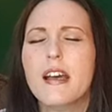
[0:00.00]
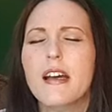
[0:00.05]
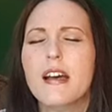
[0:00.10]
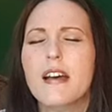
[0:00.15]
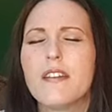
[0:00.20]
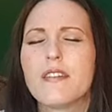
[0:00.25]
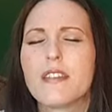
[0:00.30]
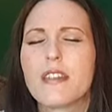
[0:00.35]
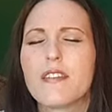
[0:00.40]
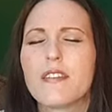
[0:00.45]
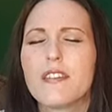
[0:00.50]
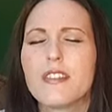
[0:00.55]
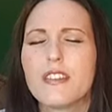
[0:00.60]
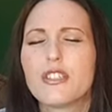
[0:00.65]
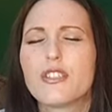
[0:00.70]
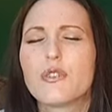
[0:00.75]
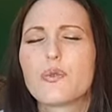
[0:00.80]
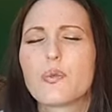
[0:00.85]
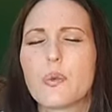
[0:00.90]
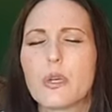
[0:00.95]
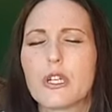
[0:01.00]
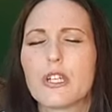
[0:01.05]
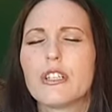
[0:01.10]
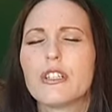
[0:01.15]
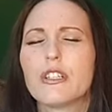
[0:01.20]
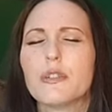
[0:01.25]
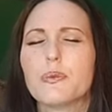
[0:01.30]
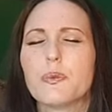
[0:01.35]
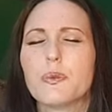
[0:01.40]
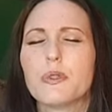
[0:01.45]
that this
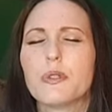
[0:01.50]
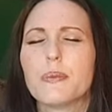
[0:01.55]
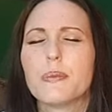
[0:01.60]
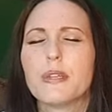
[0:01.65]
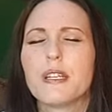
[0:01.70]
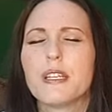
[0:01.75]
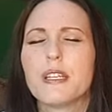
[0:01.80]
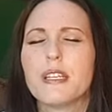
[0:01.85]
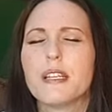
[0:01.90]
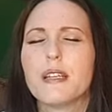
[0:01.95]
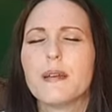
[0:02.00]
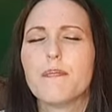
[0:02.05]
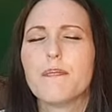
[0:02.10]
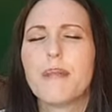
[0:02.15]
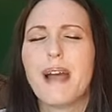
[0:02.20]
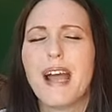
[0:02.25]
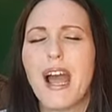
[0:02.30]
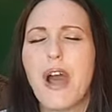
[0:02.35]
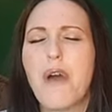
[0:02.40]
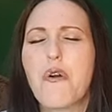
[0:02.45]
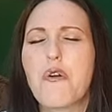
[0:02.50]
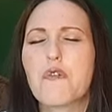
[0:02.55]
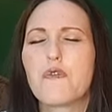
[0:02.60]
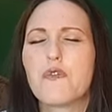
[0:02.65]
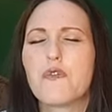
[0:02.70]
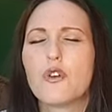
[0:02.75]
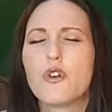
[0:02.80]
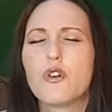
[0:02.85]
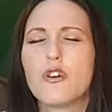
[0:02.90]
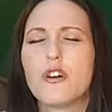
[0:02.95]
word would be
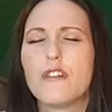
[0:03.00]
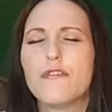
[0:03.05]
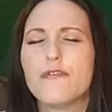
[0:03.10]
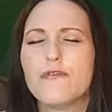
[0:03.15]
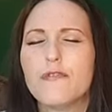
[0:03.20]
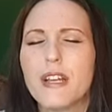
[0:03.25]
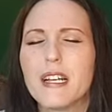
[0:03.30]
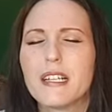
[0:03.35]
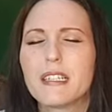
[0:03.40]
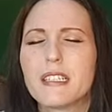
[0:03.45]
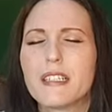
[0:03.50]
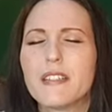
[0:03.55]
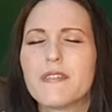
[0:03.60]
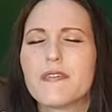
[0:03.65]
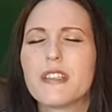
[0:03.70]
powerful, effective,